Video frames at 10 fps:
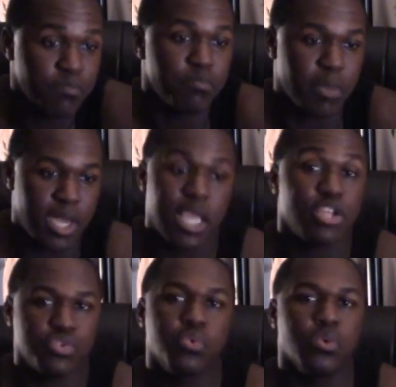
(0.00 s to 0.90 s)
Money
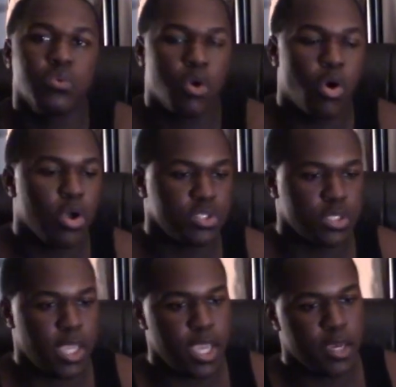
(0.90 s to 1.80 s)
and school
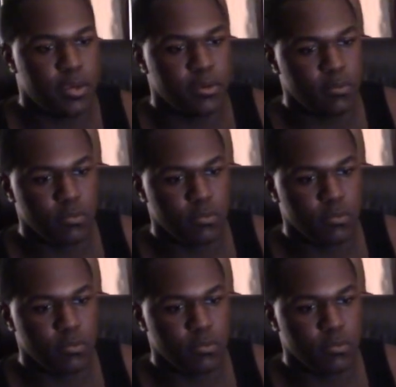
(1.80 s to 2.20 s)
costs and